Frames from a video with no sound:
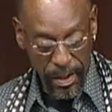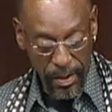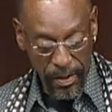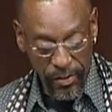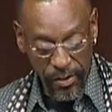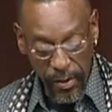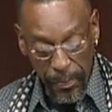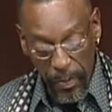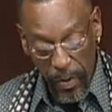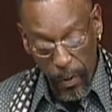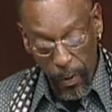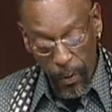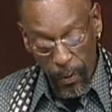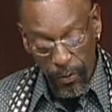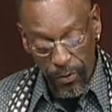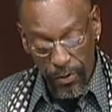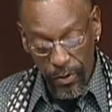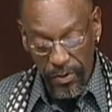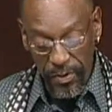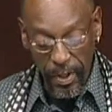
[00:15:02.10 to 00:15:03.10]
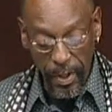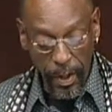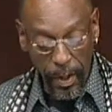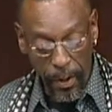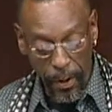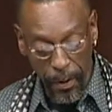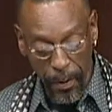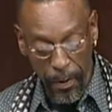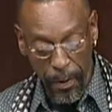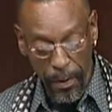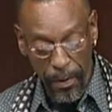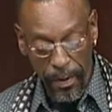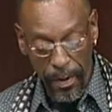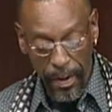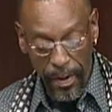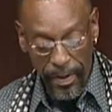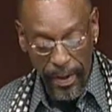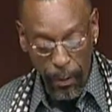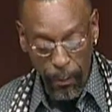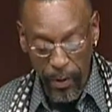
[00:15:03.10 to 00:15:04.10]
Suppose you tell her
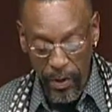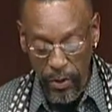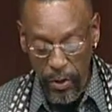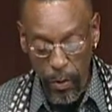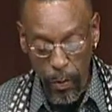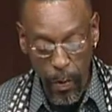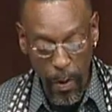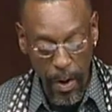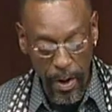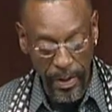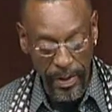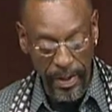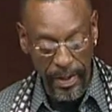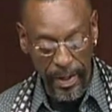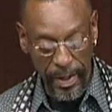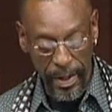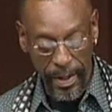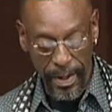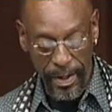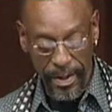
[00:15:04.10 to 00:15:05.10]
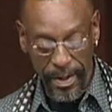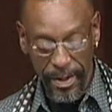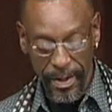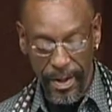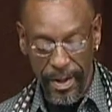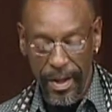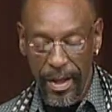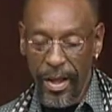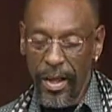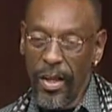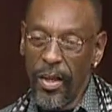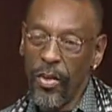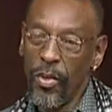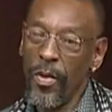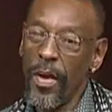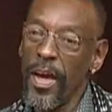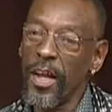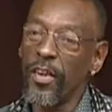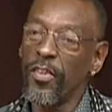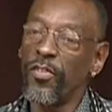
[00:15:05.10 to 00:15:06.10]
that when you were a kid, you
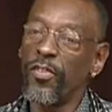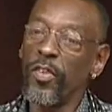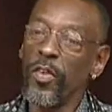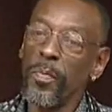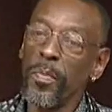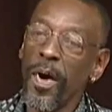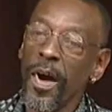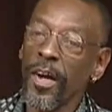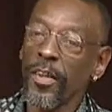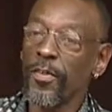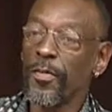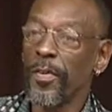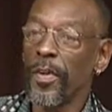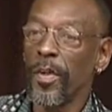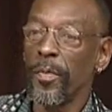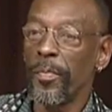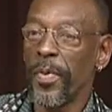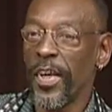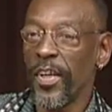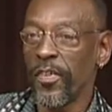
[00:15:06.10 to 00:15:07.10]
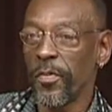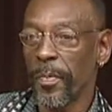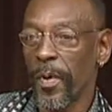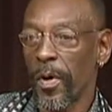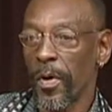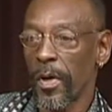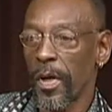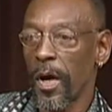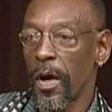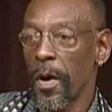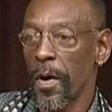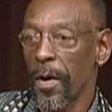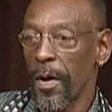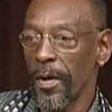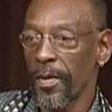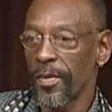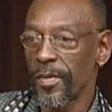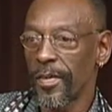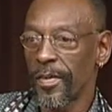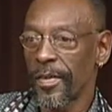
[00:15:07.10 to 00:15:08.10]
had a shoebox full of baseball
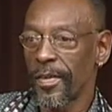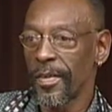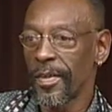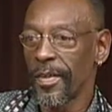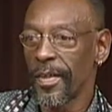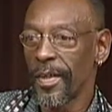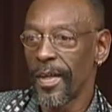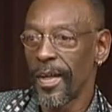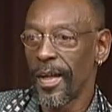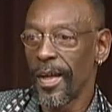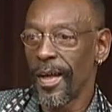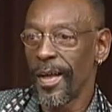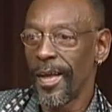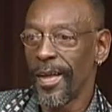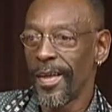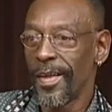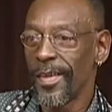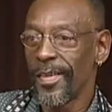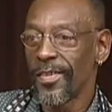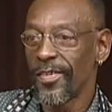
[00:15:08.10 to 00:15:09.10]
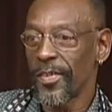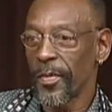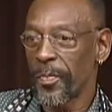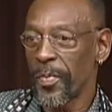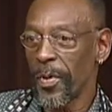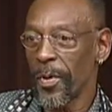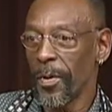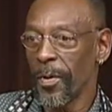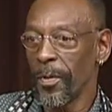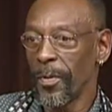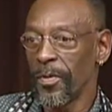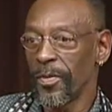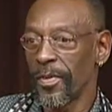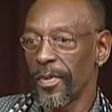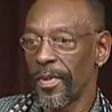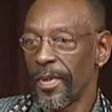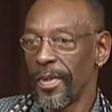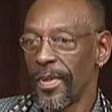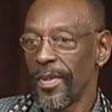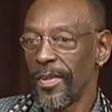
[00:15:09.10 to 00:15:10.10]
cards. Suppose
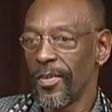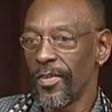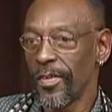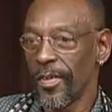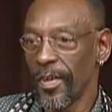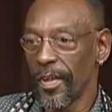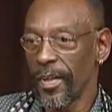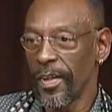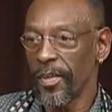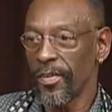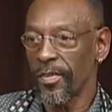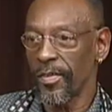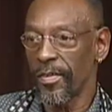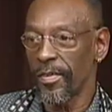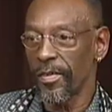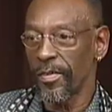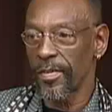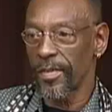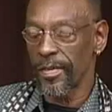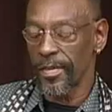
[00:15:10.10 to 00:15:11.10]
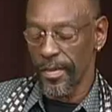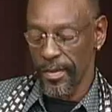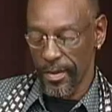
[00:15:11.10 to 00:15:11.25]
she listens.